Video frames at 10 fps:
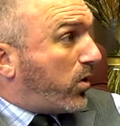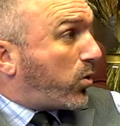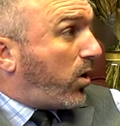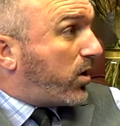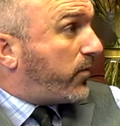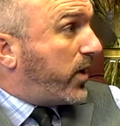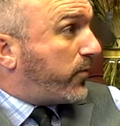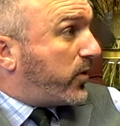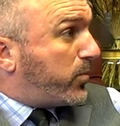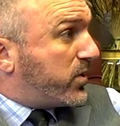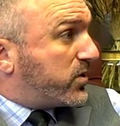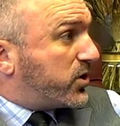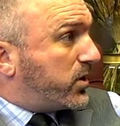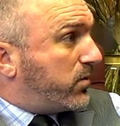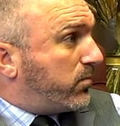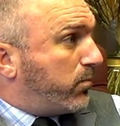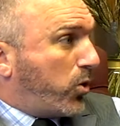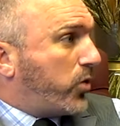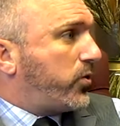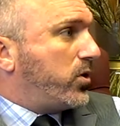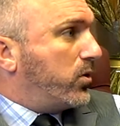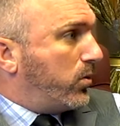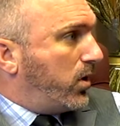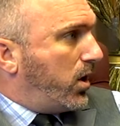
qualified for the position, both of you.